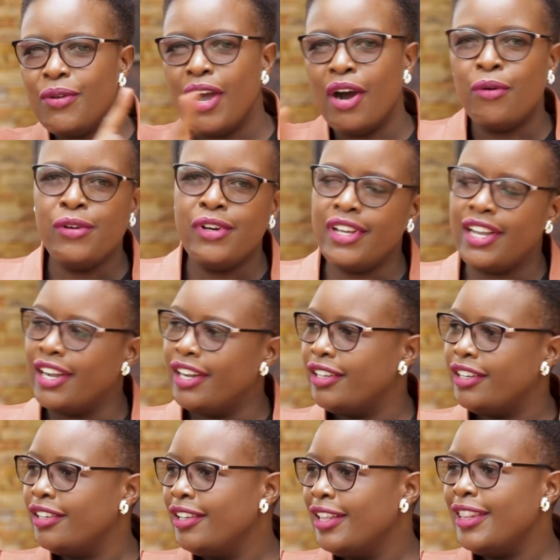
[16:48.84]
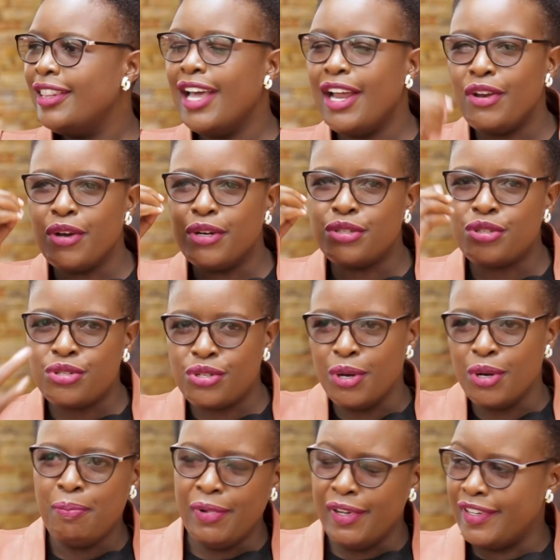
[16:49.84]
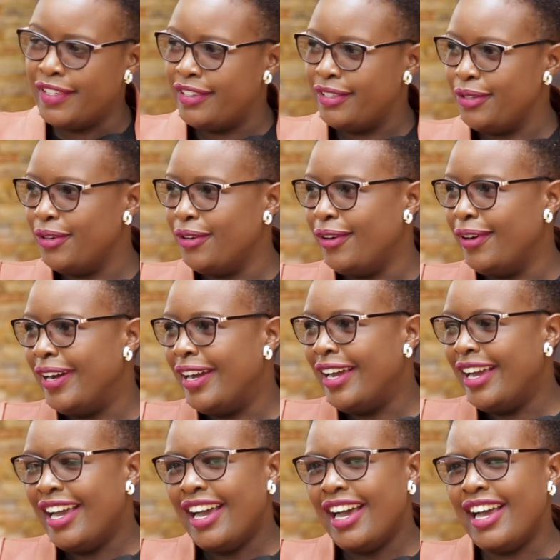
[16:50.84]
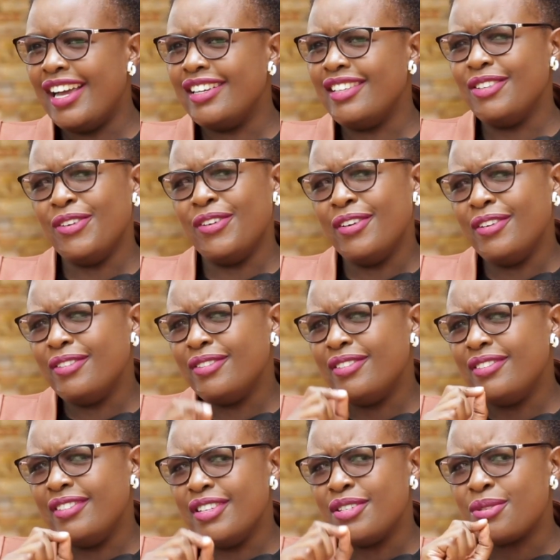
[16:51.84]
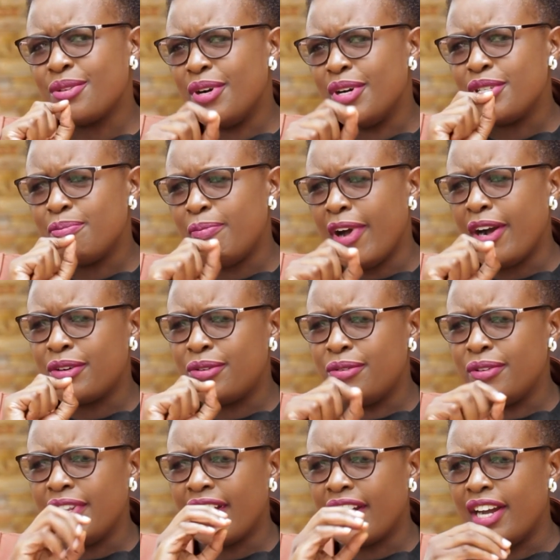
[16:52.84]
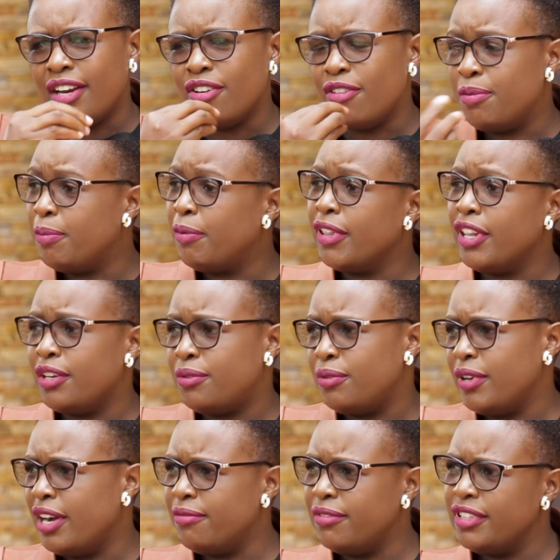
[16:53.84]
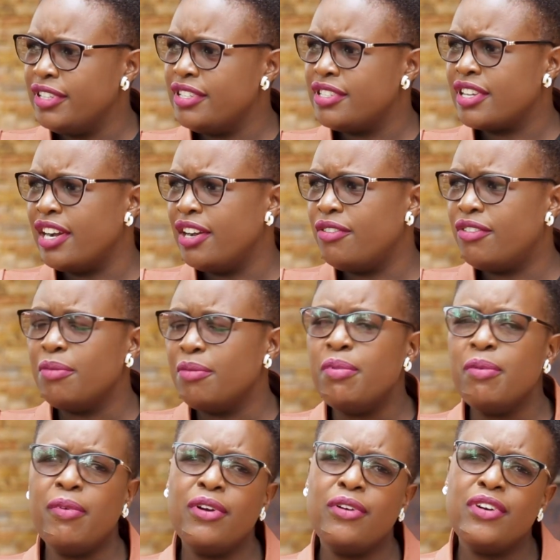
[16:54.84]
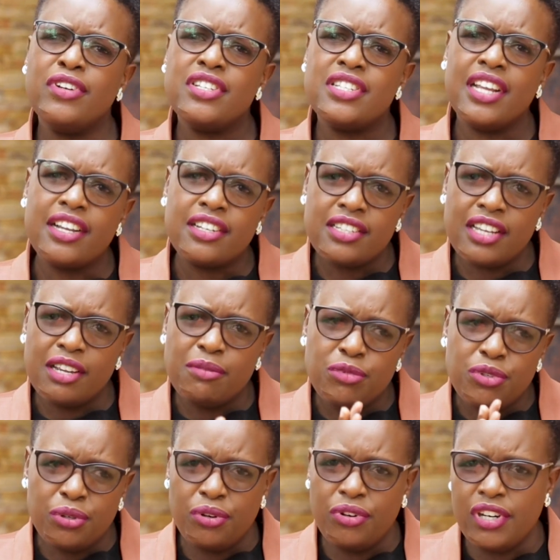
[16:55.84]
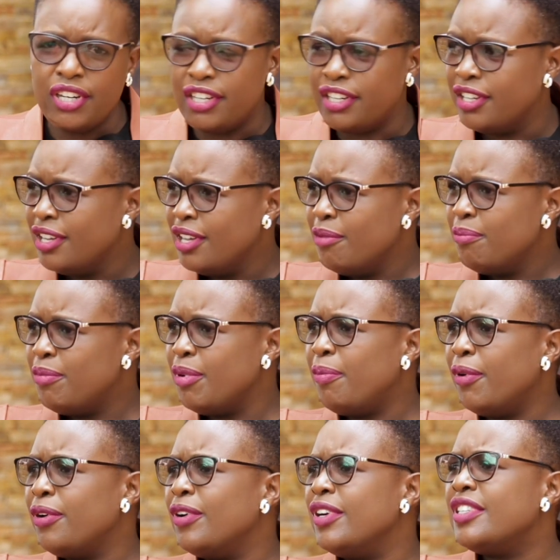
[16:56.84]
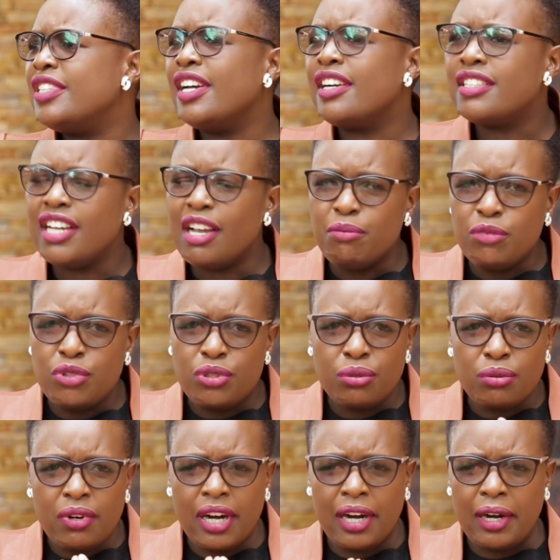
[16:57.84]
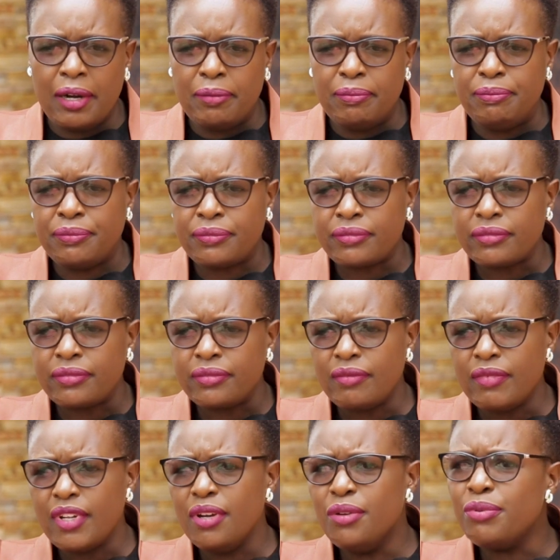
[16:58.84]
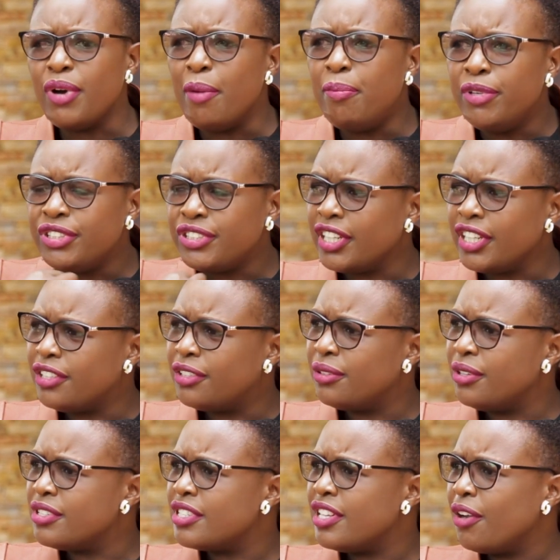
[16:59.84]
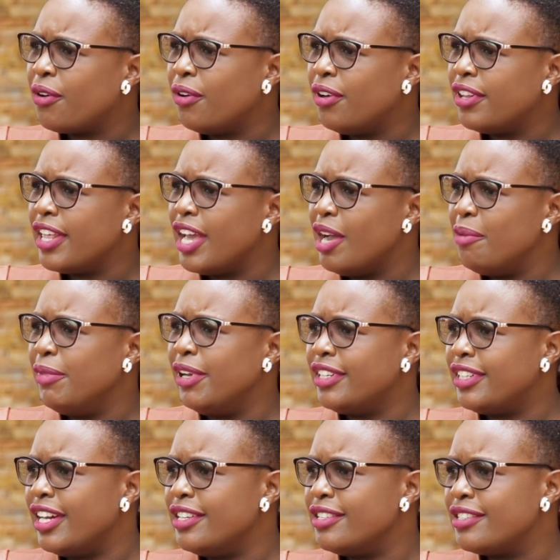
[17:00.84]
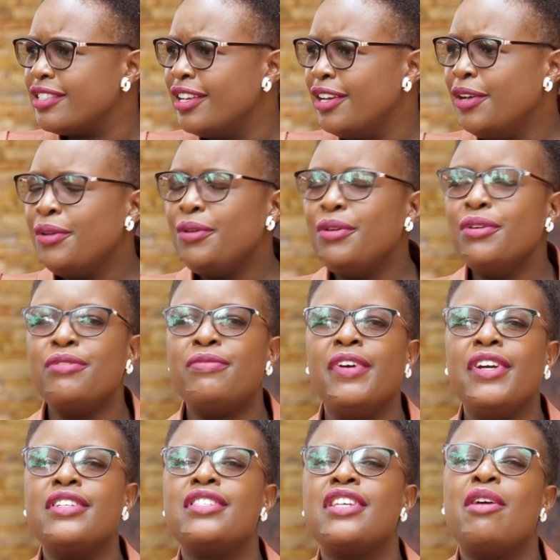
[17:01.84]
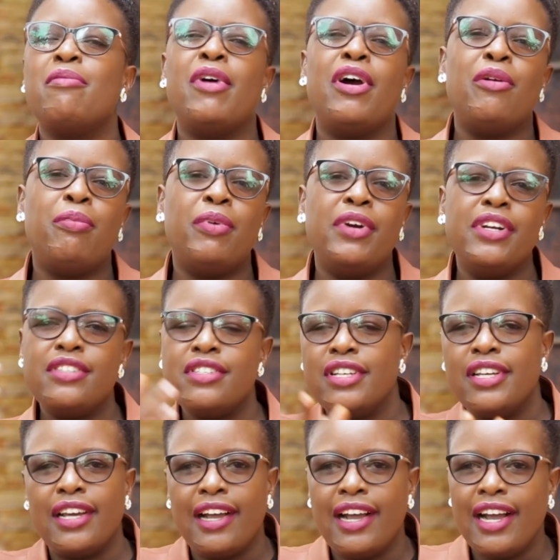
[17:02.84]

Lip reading: you're a hooligan. Then you're stupid, you know. And you know, this goes back to the kind of people that we have in this country. People don't take time to read. People don't take time to appreciate those they call their mentors. You'll find someone praising